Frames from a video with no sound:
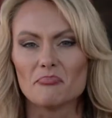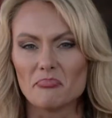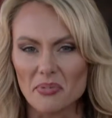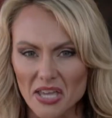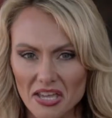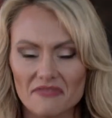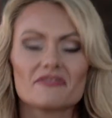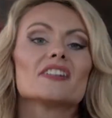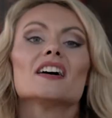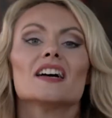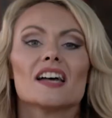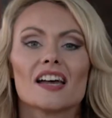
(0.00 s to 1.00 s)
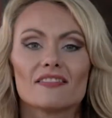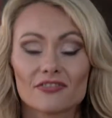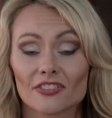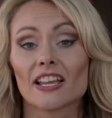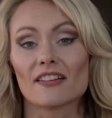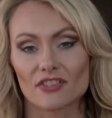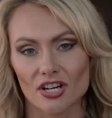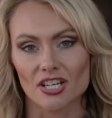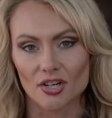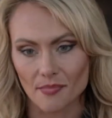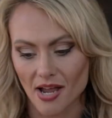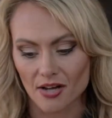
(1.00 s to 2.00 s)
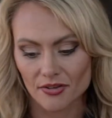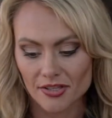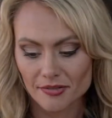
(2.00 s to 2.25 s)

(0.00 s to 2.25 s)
beef flavor in your mouth.